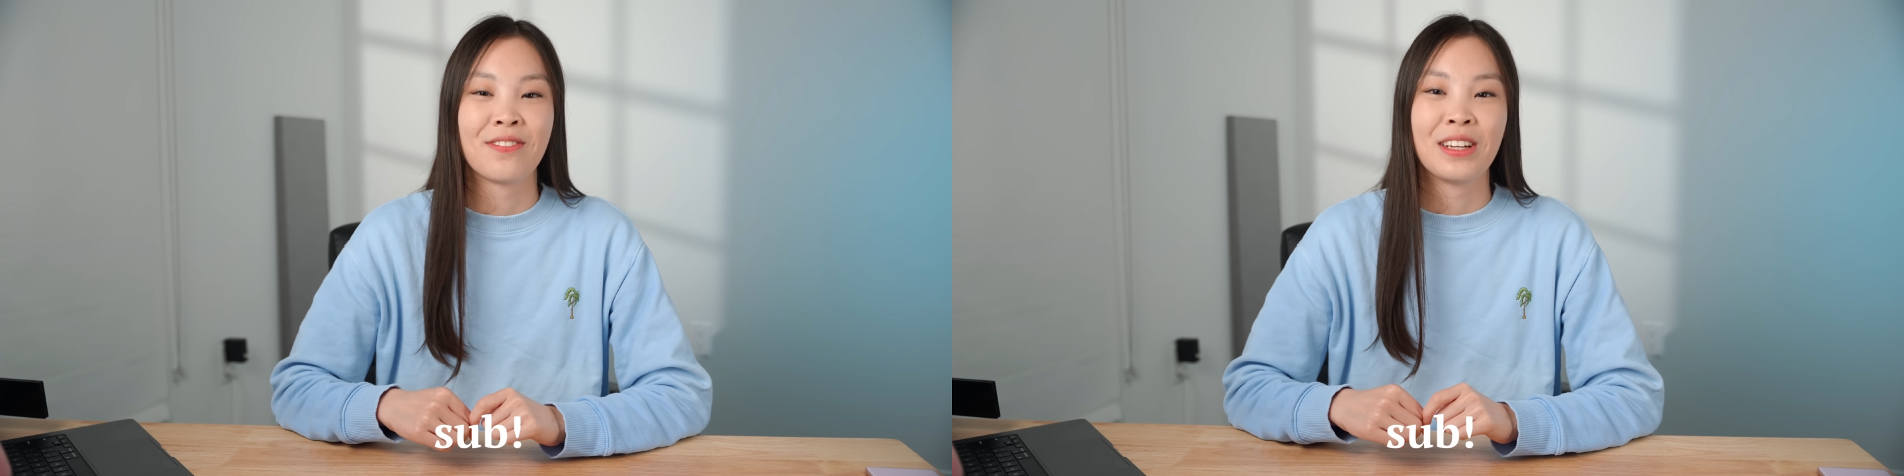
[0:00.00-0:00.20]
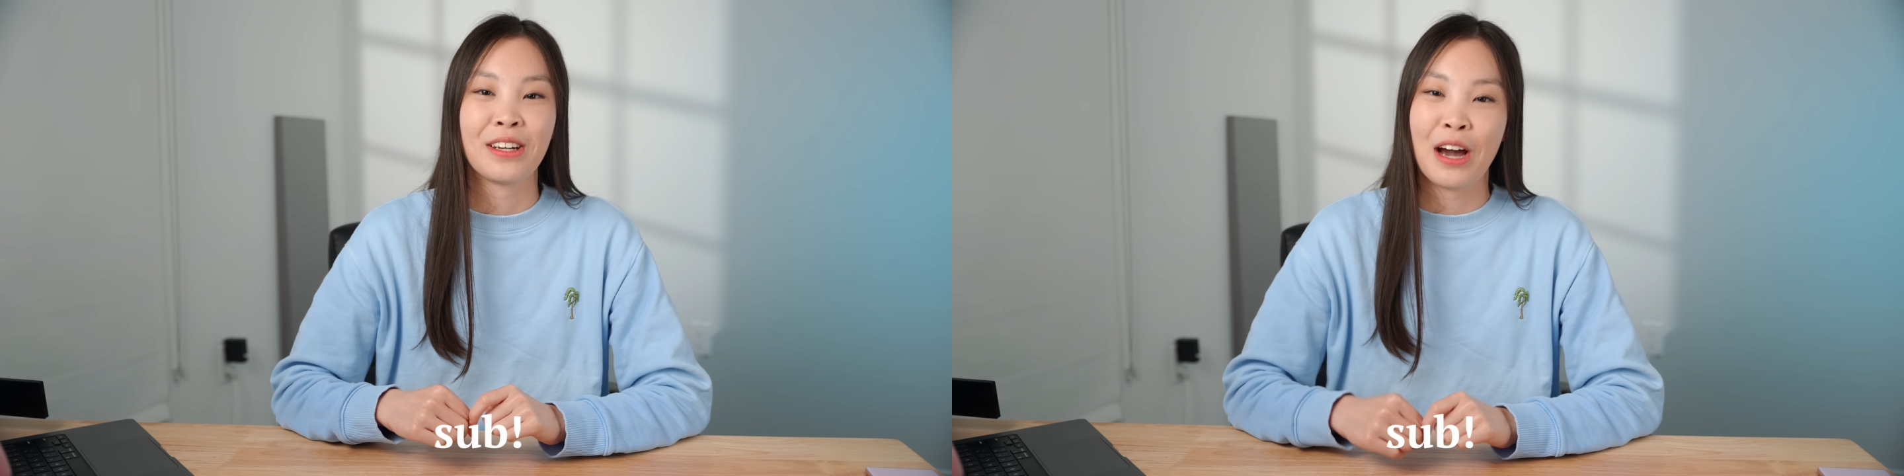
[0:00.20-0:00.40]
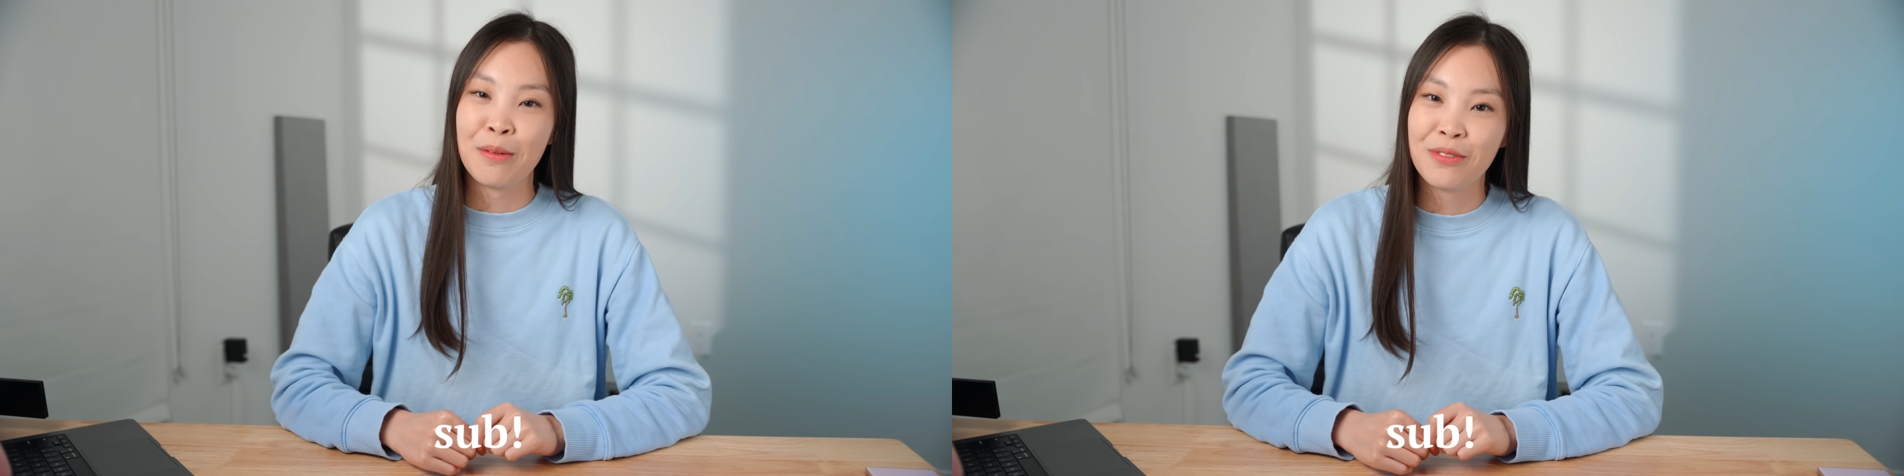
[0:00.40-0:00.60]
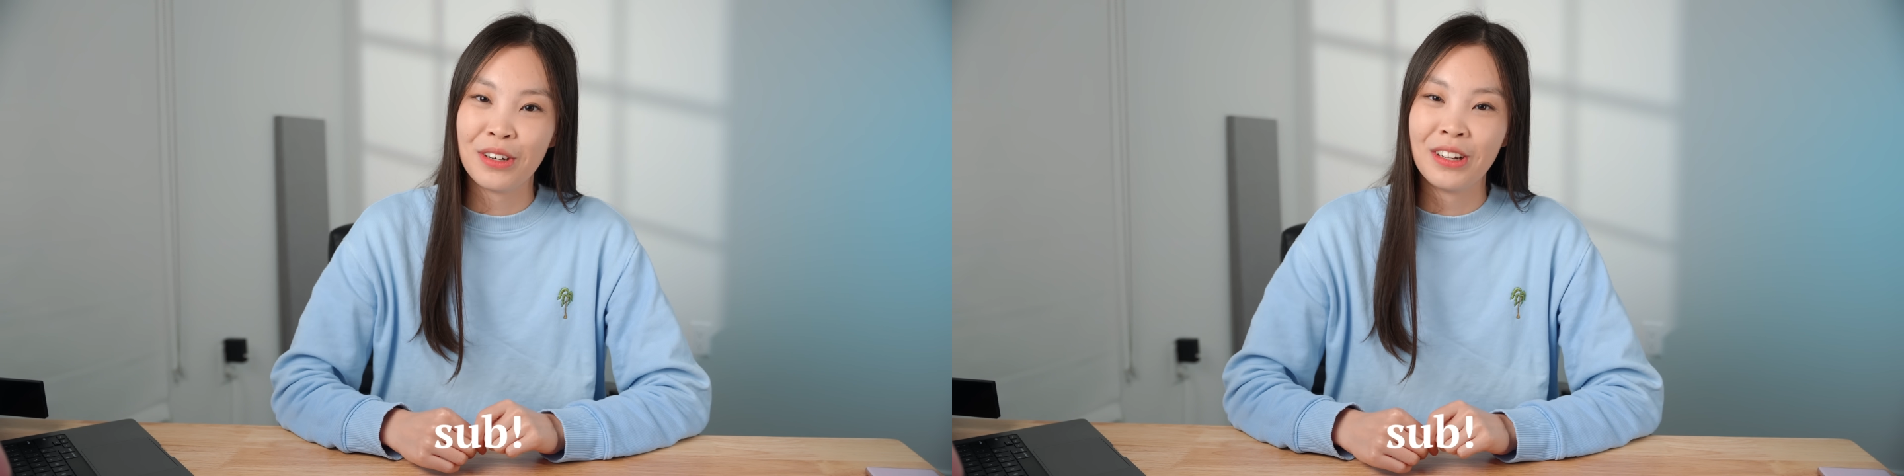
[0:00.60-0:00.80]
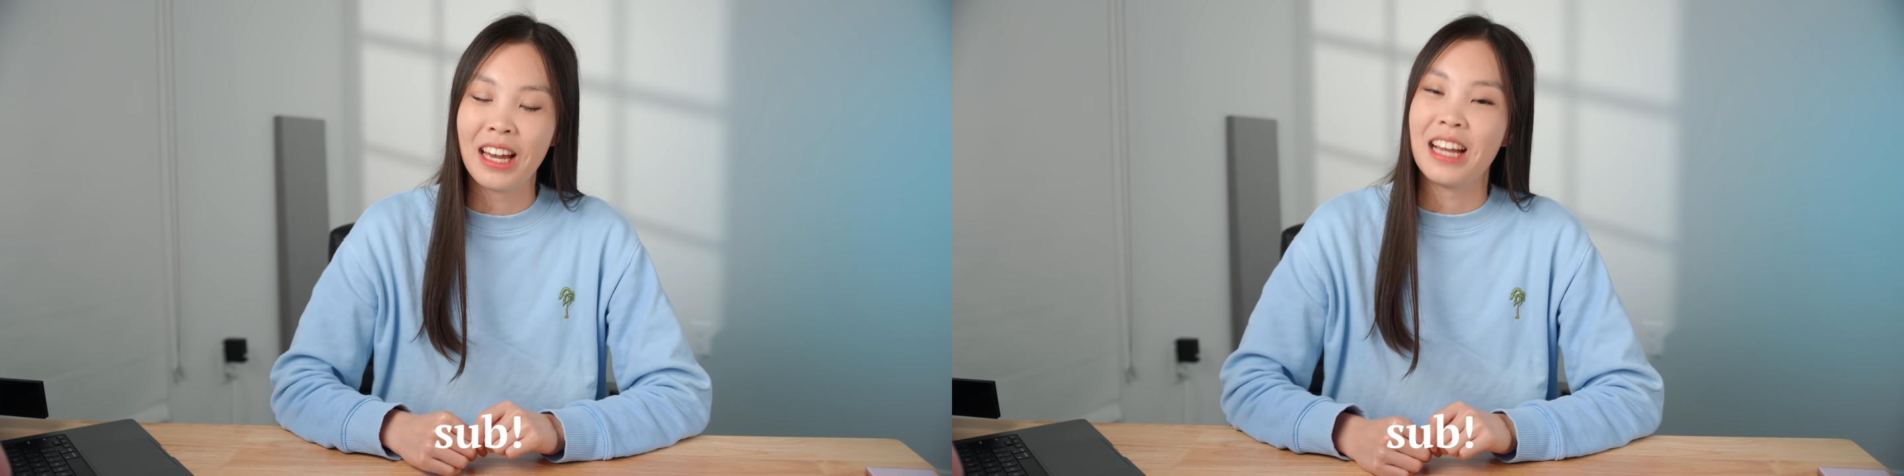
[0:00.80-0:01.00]
video
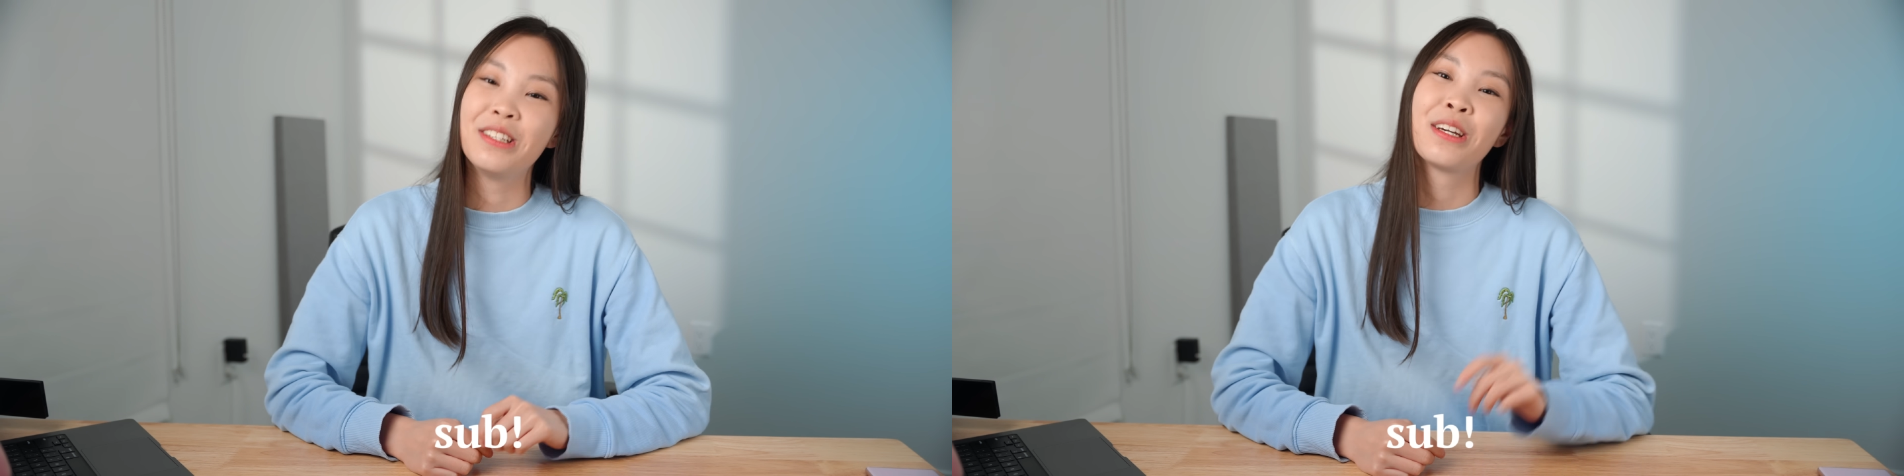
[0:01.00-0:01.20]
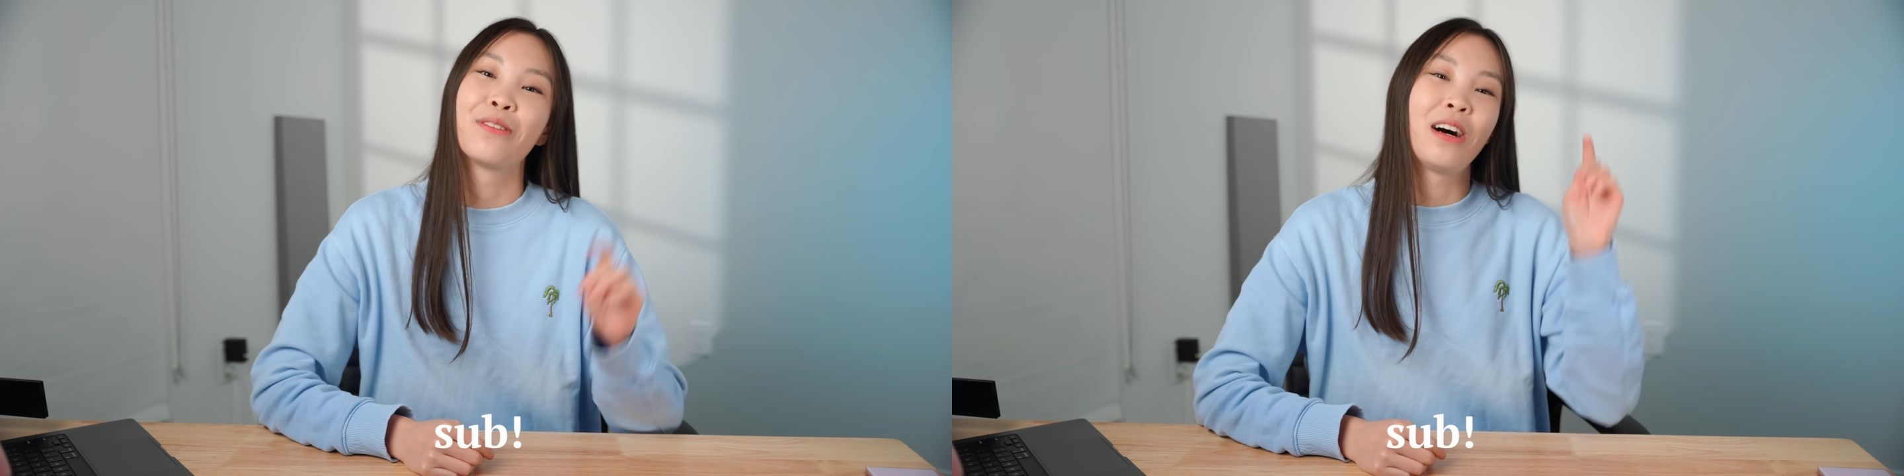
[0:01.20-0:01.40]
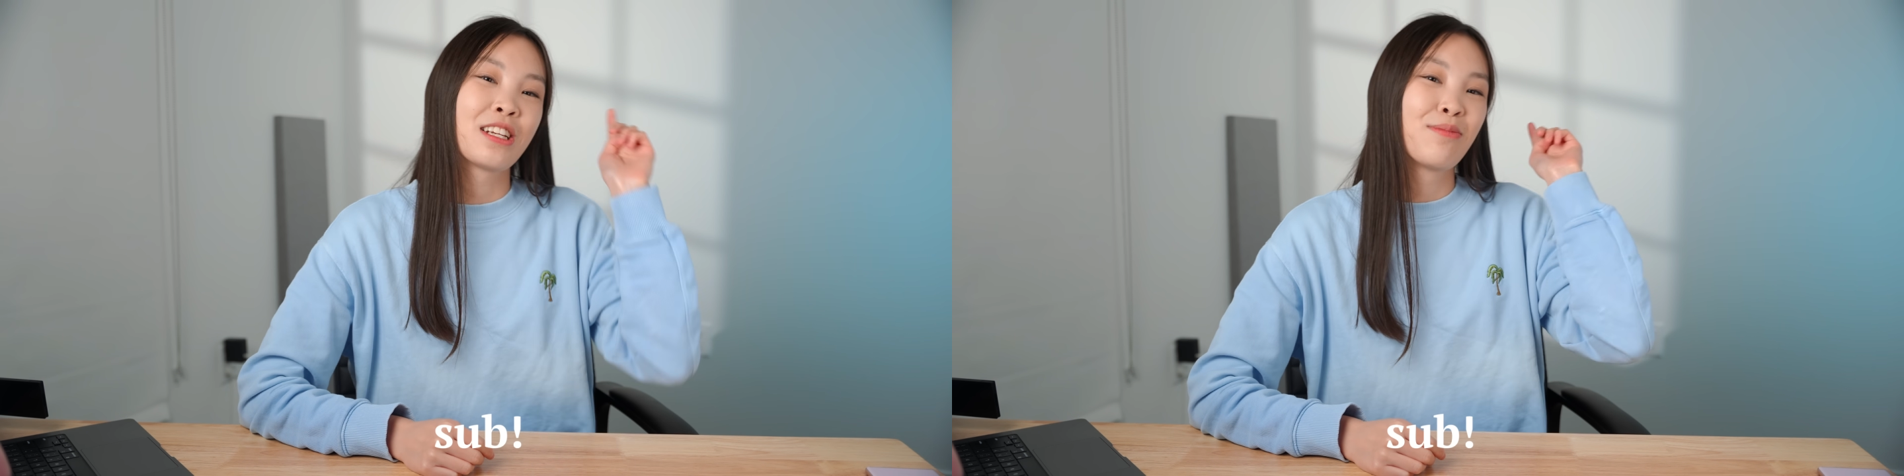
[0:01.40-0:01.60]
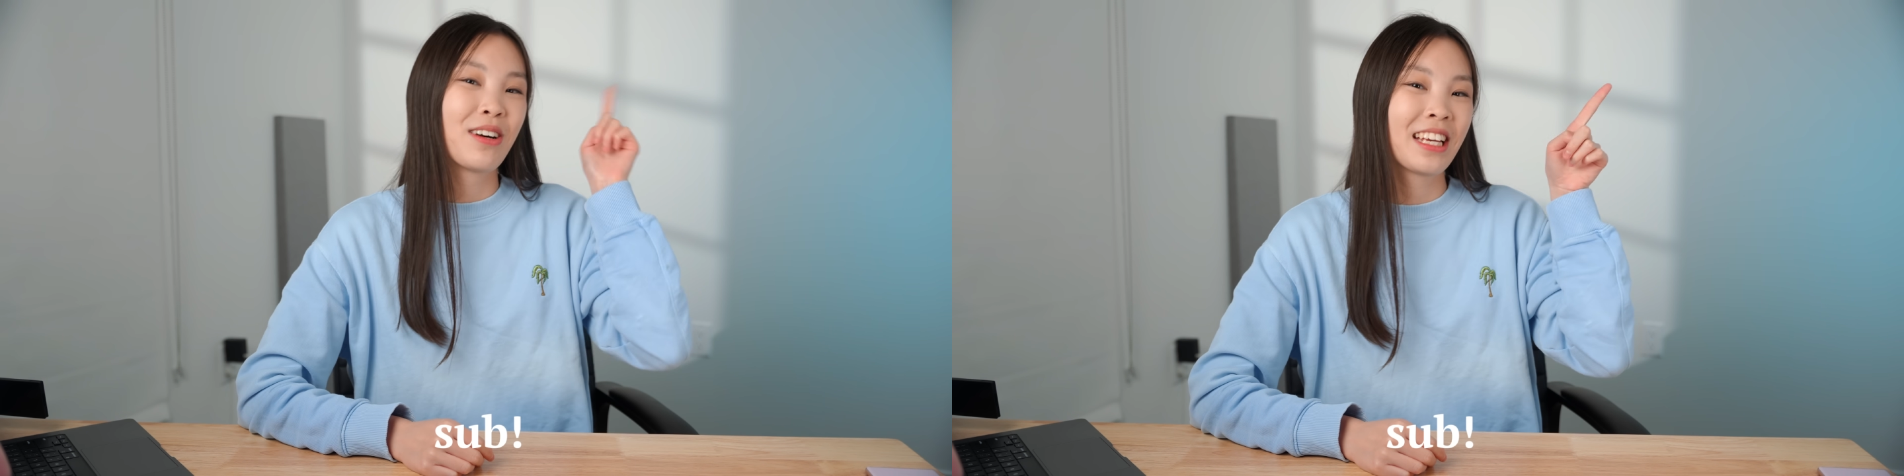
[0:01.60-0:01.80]
helpful, and you can watch more